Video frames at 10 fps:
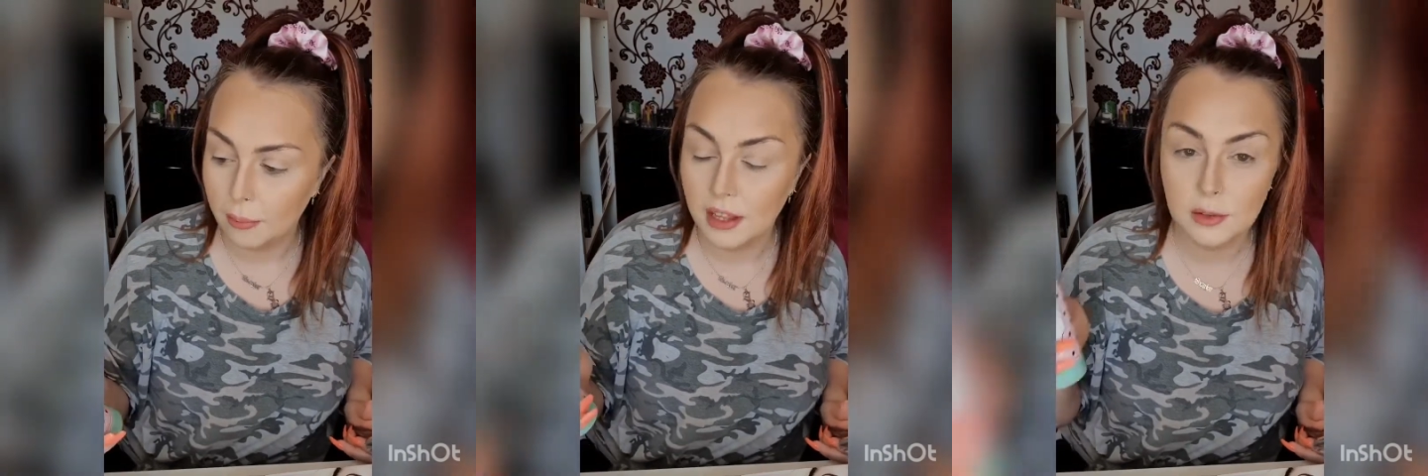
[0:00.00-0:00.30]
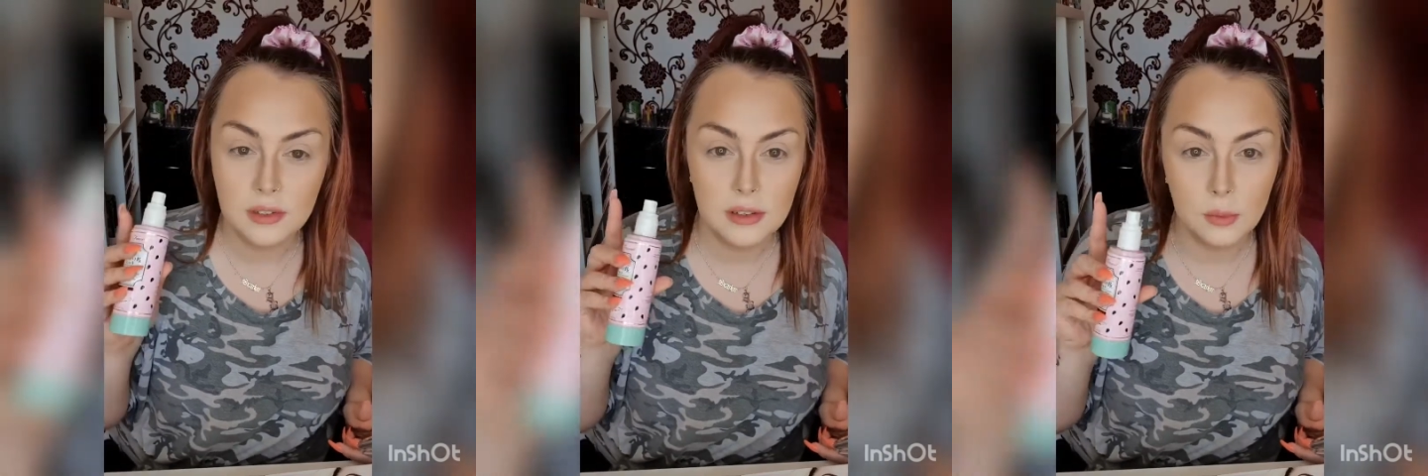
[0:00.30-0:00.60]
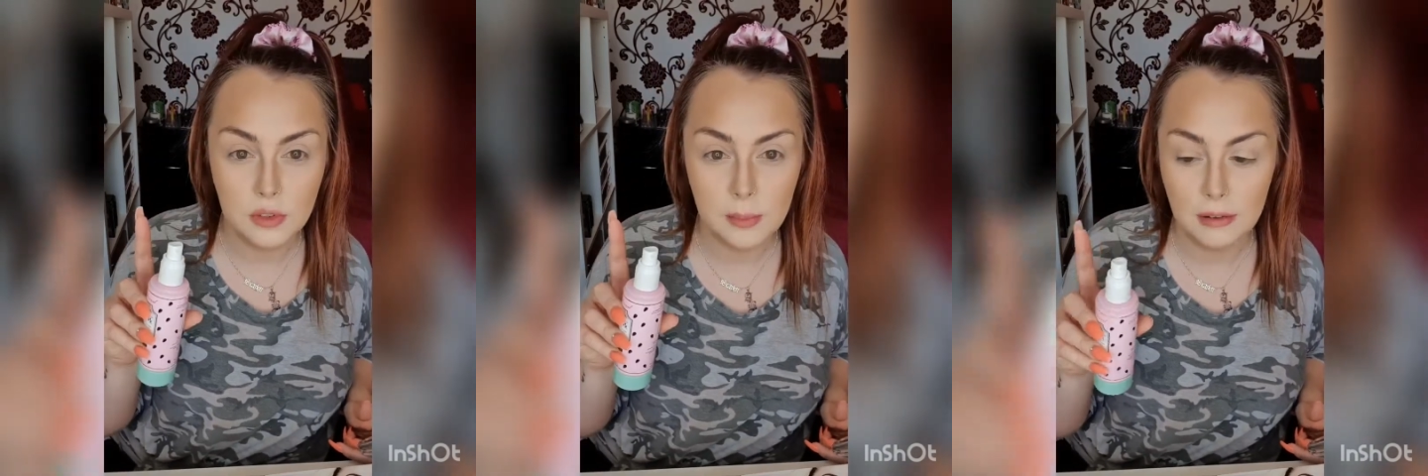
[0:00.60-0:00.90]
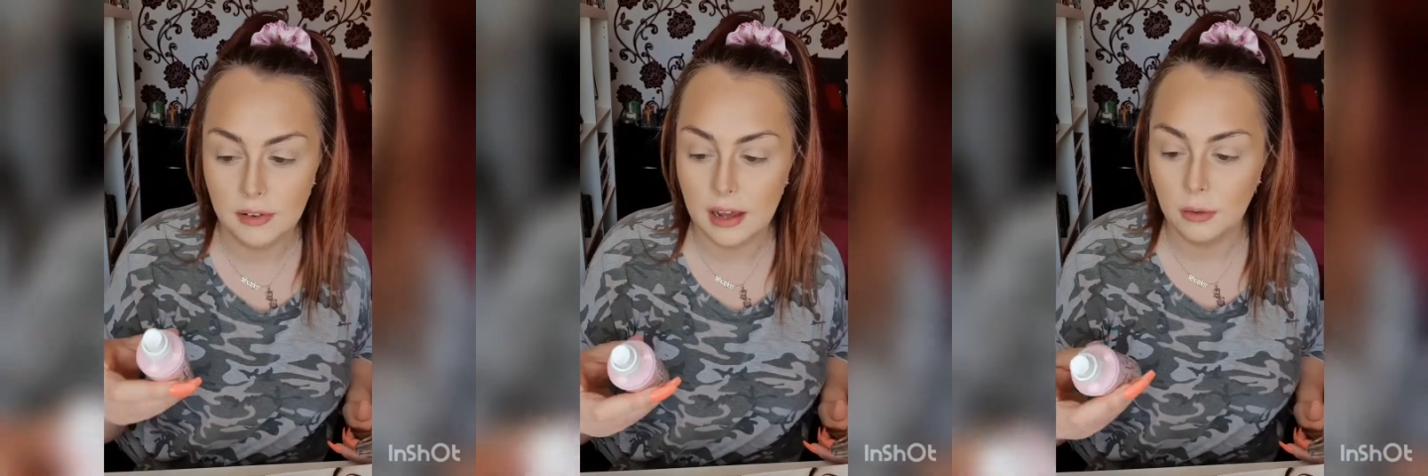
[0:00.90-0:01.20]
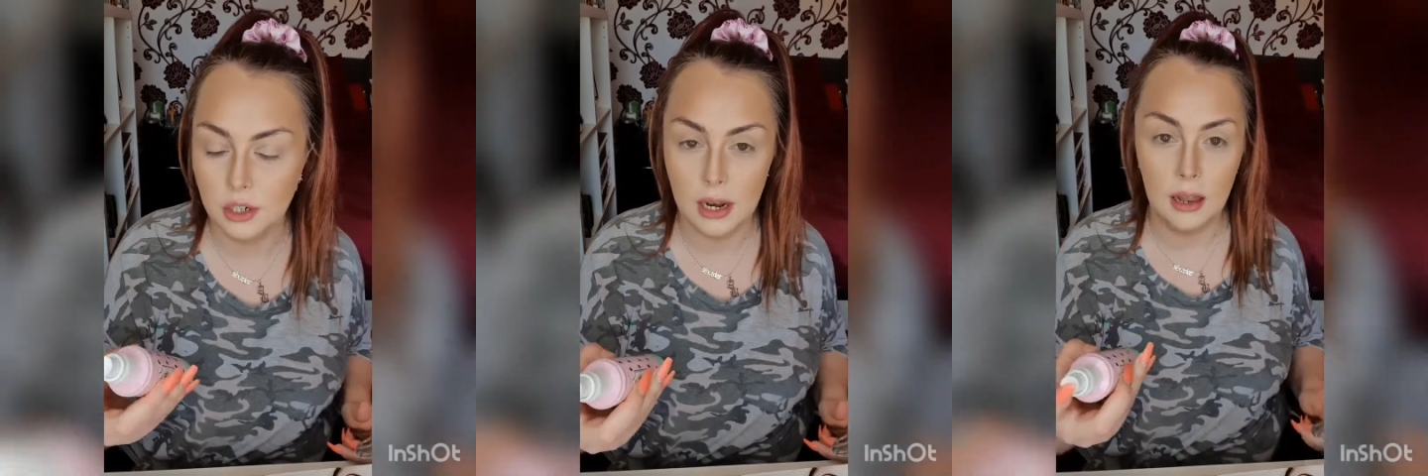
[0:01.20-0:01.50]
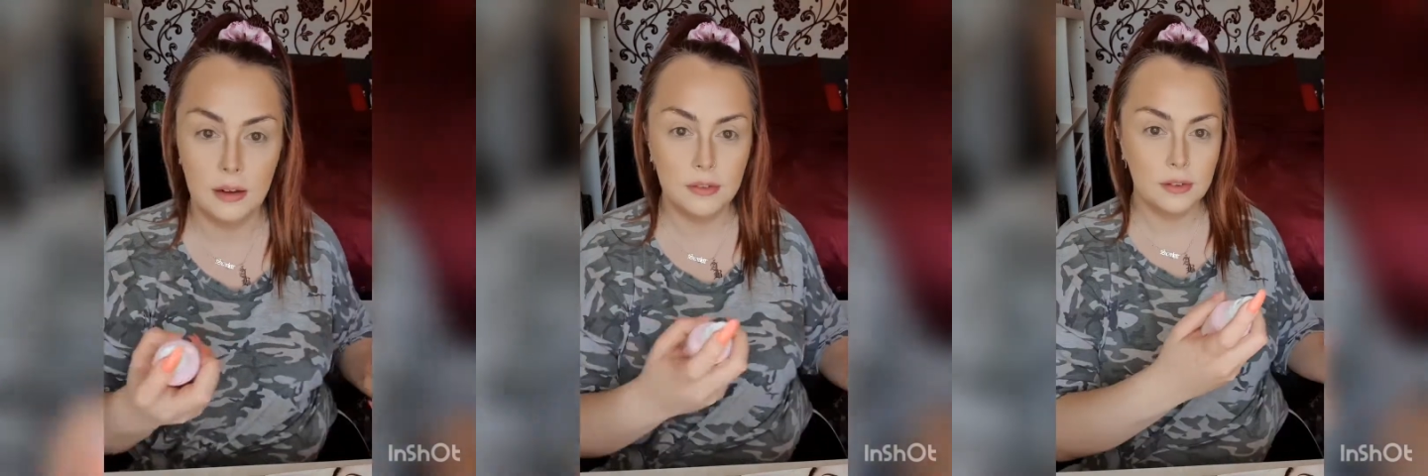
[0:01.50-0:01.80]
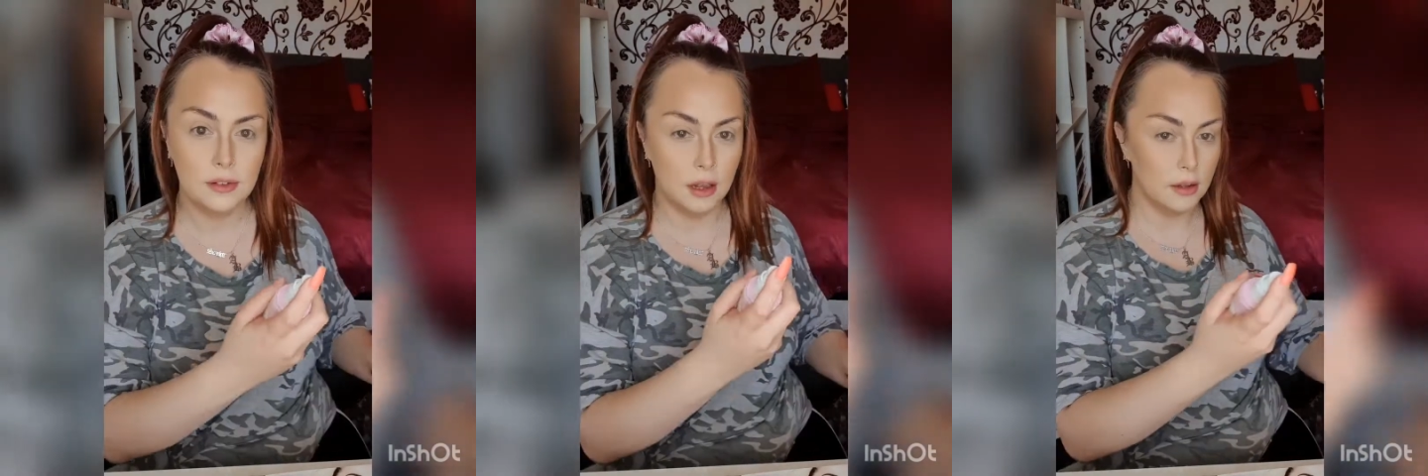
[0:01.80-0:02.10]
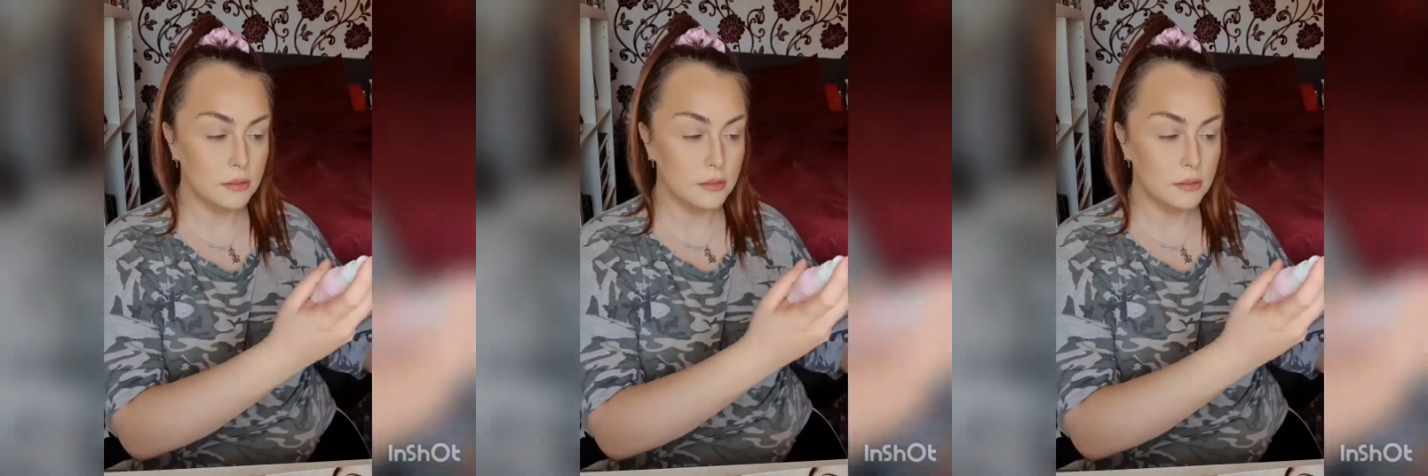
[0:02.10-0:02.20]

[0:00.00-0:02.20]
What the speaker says: This one's the watermelon flavour, which I love, so.